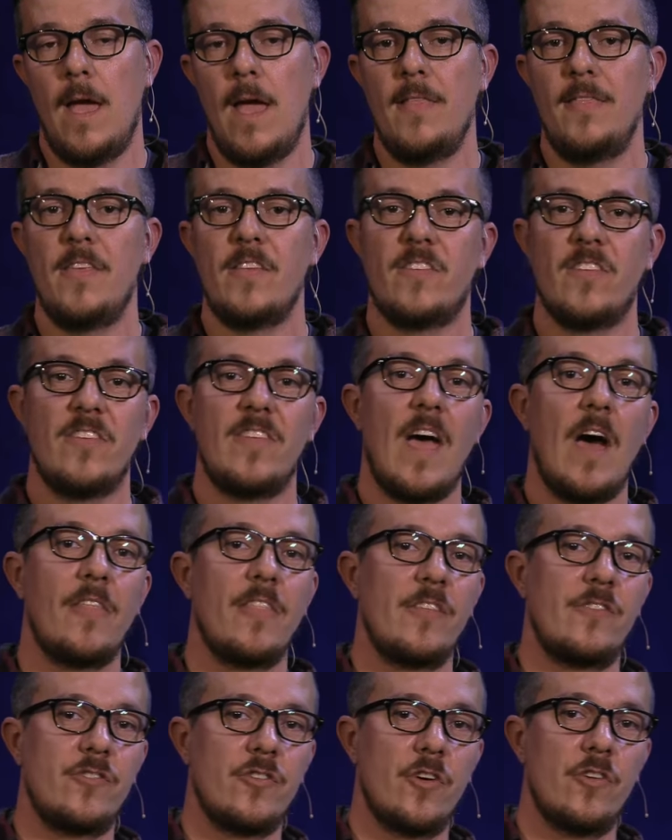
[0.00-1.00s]
And this is how
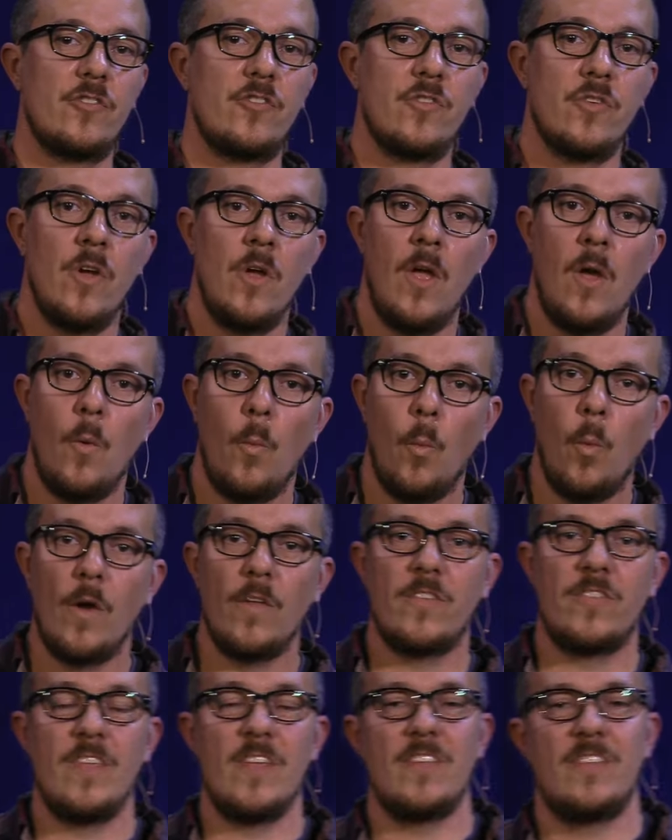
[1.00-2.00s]
the church
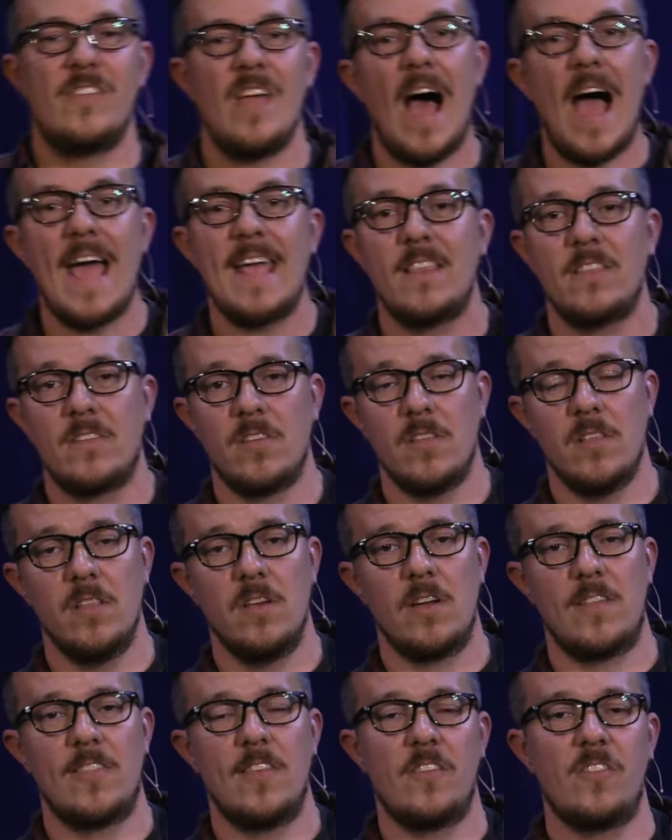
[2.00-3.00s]
was designed to
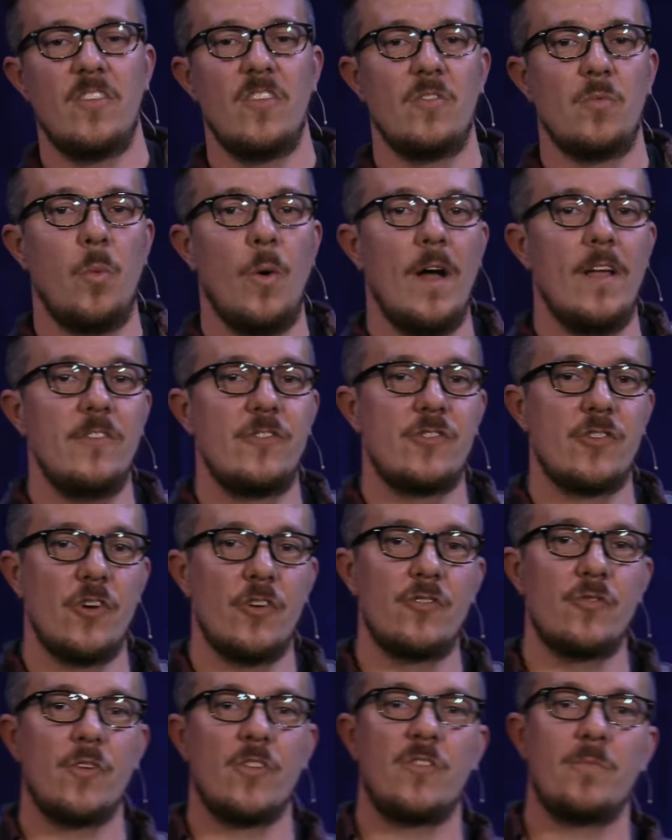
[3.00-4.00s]
look. This is what
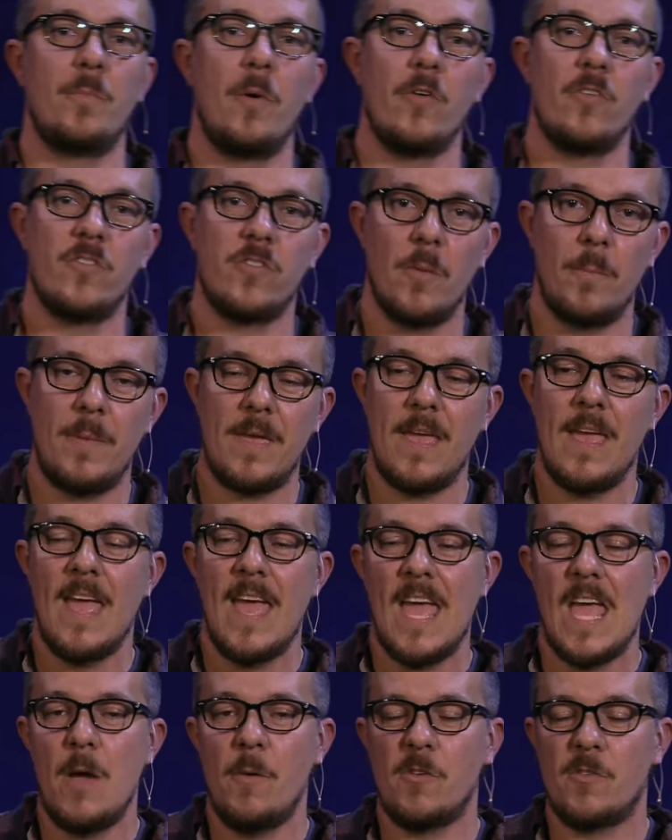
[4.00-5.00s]
church was supposed to be.
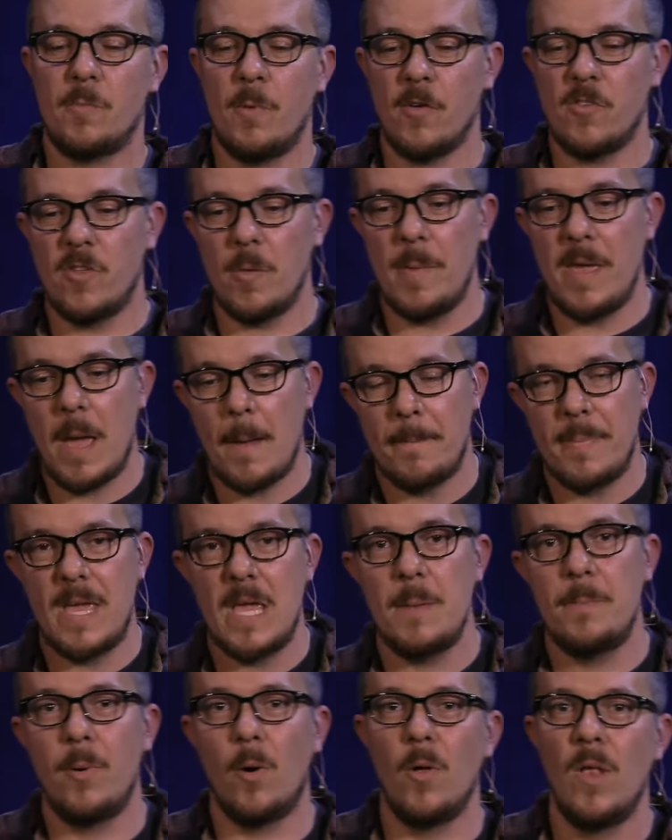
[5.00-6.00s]
It was supposed to be a
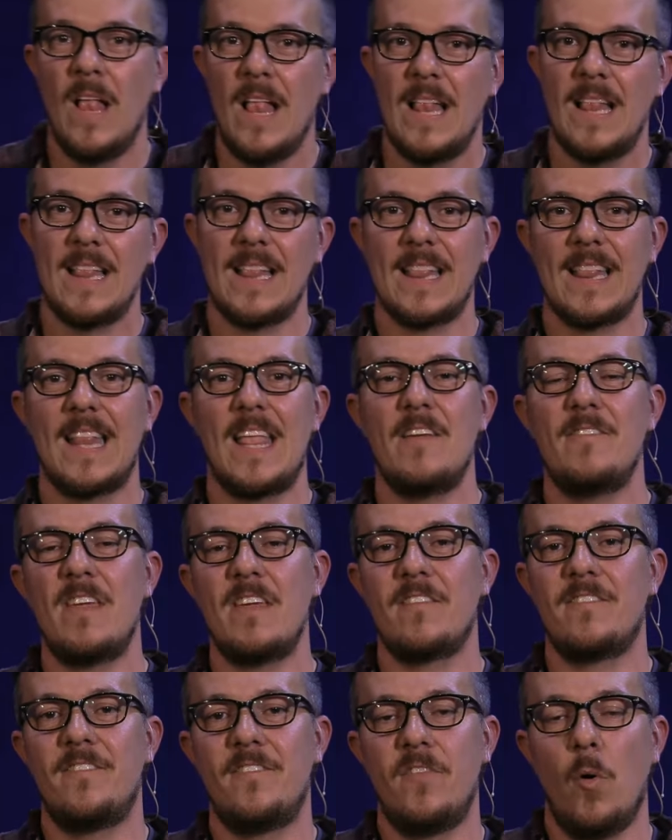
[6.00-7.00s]
people
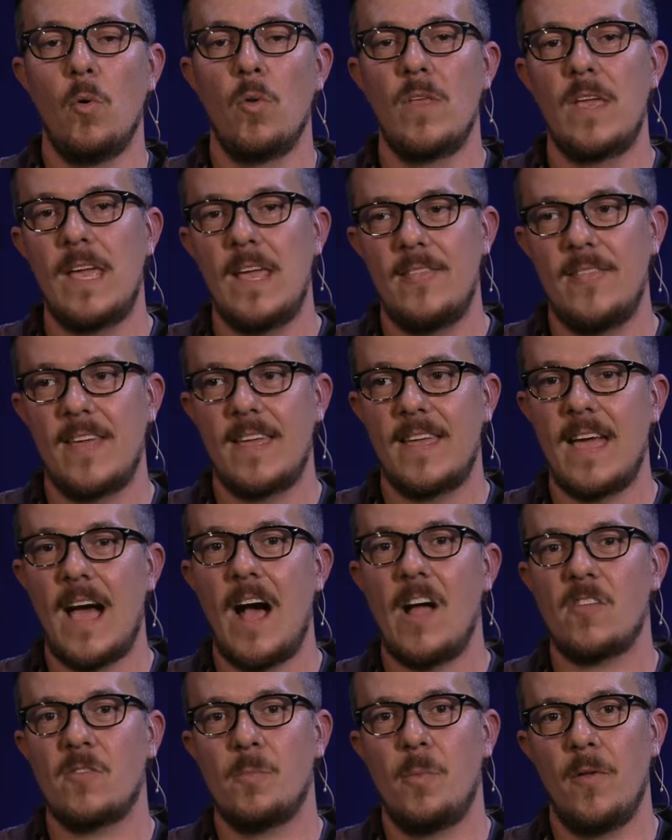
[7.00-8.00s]
living fully in the
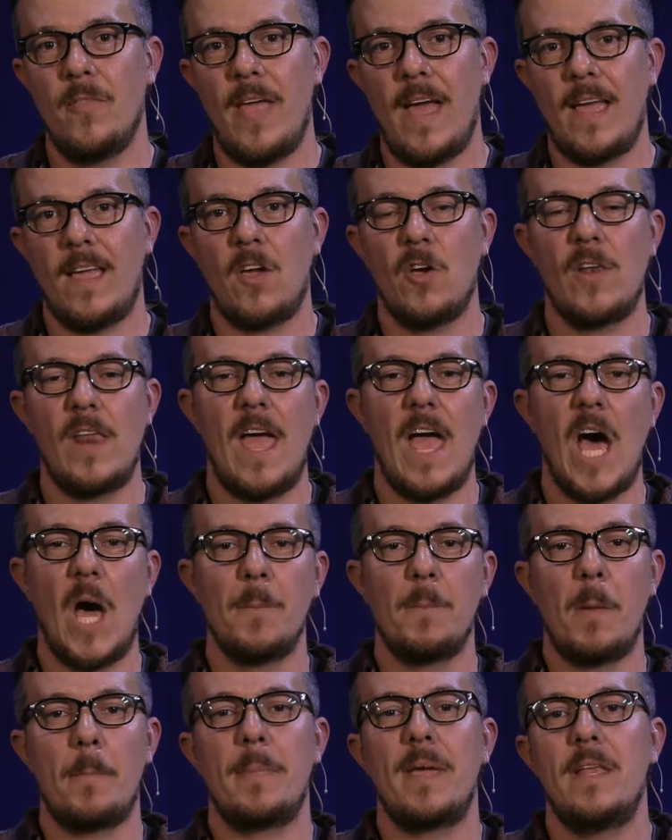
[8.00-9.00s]
gospel that couldn't
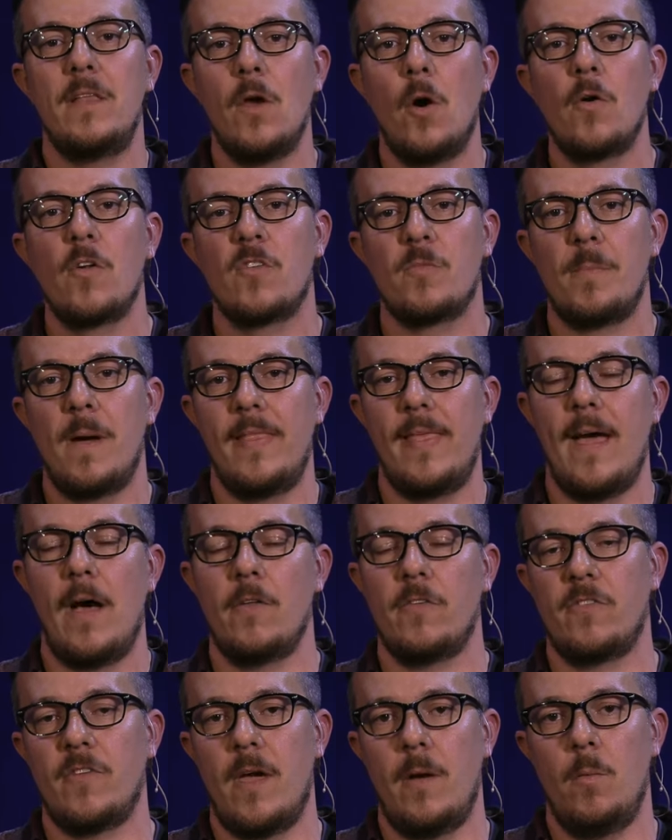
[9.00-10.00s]
help but be noticed by the
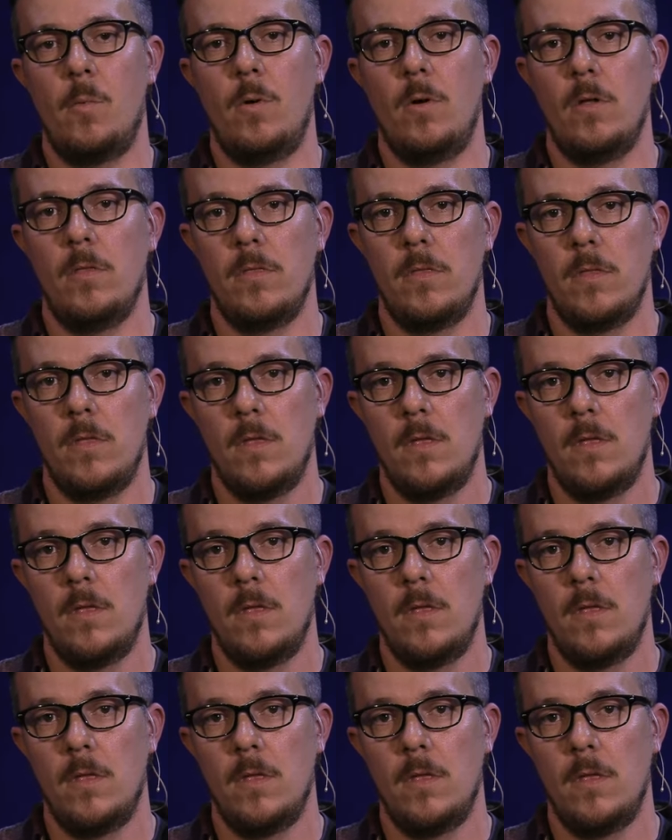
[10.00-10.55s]
outside world.